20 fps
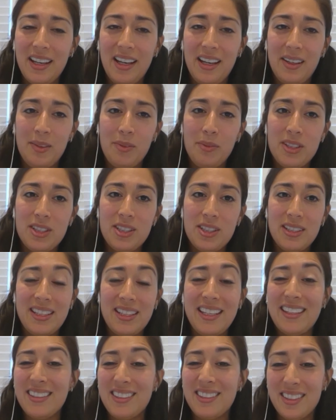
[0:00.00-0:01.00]
um, which I
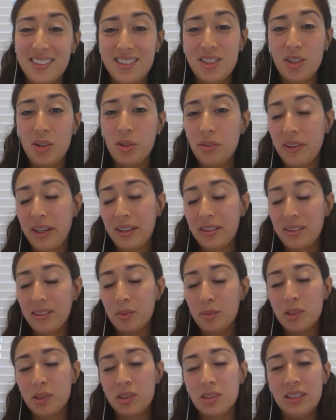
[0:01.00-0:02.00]
think is just so
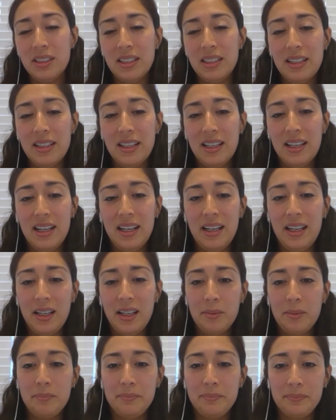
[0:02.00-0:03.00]
valuable.
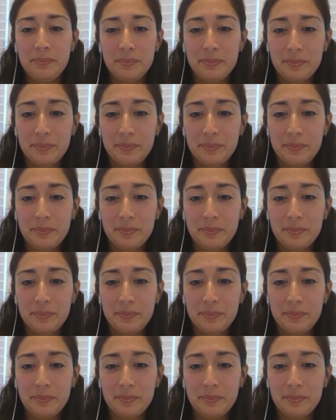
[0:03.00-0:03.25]
Um,